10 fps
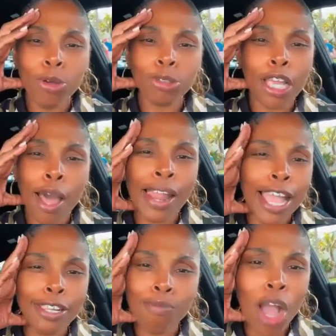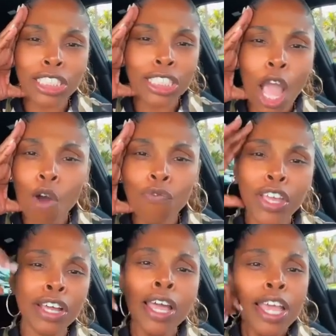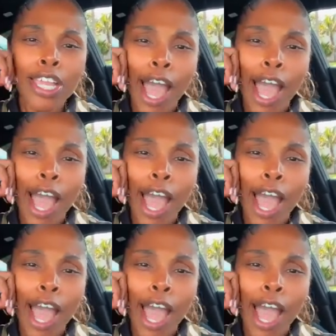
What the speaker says: And most of y'all like watching y'all figure.